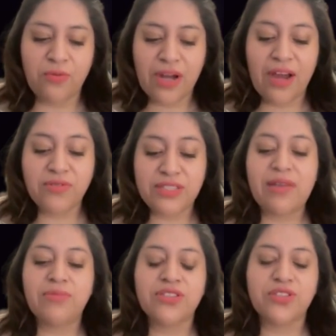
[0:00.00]
I was
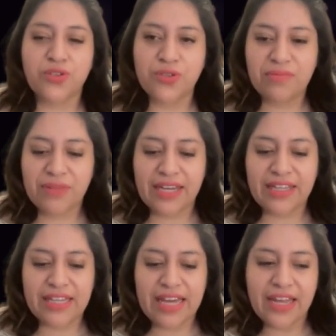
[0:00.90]
able to
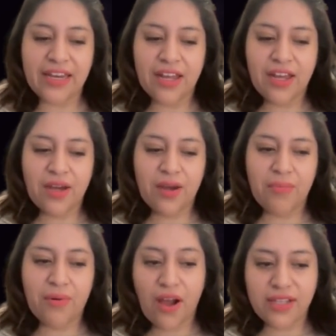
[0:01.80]
streamline that
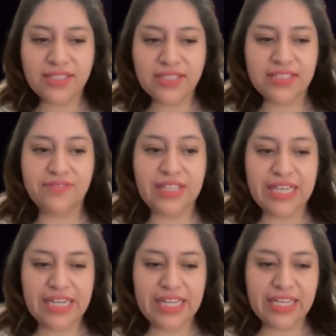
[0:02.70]
process of
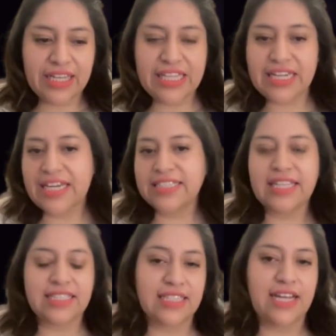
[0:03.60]
getting the next
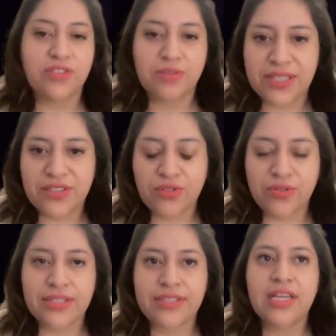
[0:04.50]
lesson out to my
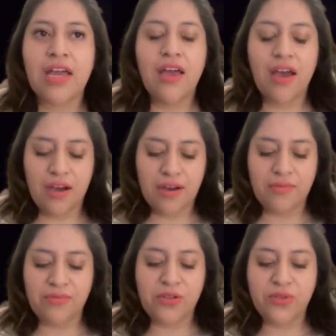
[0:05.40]
students,
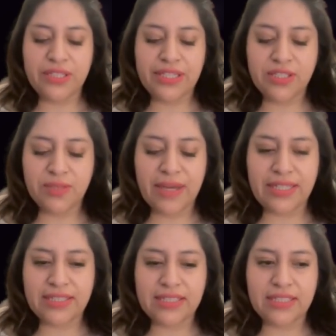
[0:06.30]
using
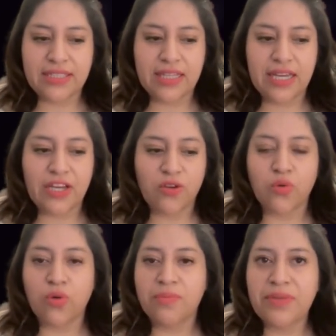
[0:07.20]
spaces like
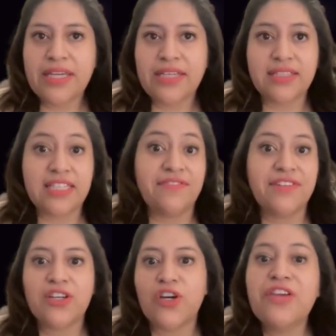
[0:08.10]
Google Meet, even